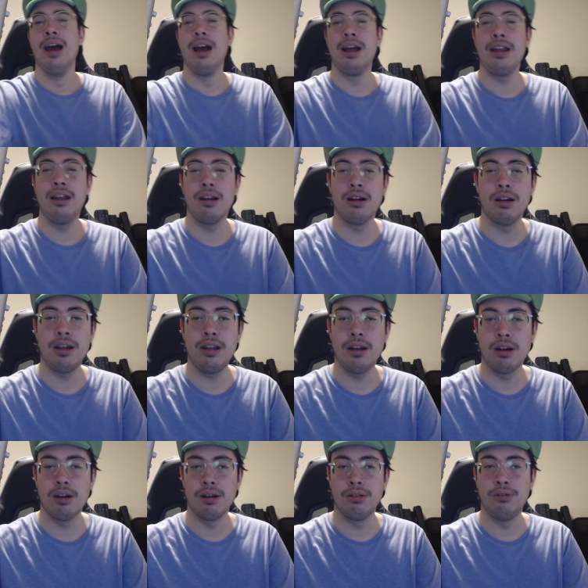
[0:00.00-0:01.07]
"Your
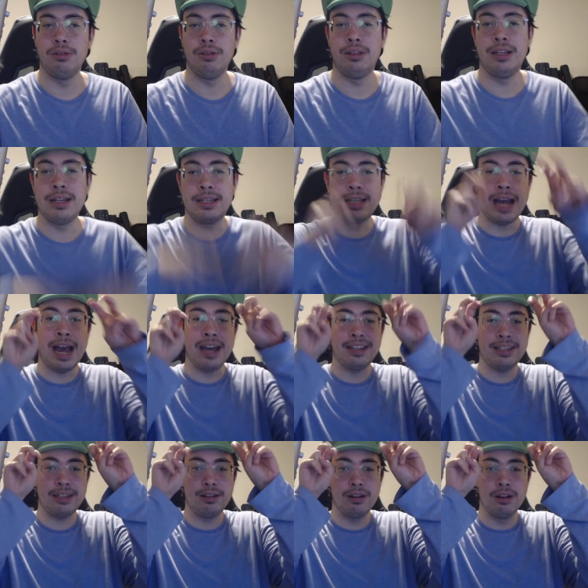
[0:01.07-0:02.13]
your
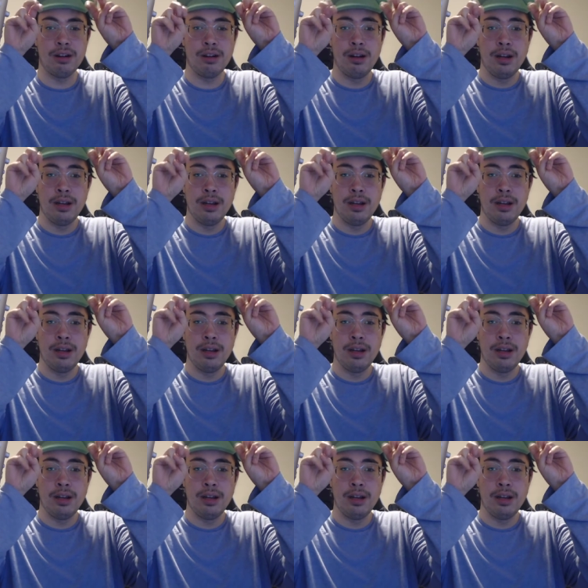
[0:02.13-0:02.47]
disaster